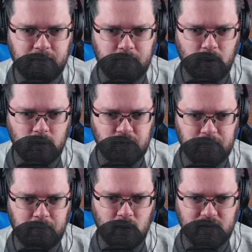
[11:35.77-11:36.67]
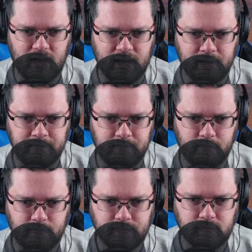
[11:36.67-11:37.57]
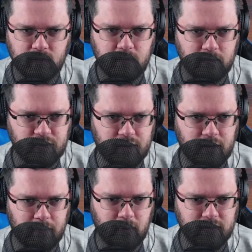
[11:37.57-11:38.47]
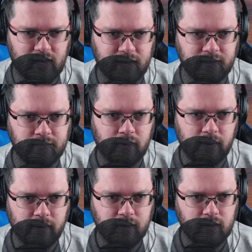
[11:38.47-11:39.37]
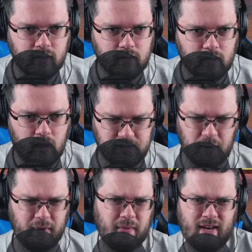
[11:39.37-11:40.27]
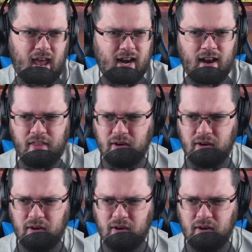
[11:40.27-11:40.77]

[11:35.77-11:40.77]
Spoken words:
Potion. There we go, Potion. Just hoping we'd gain another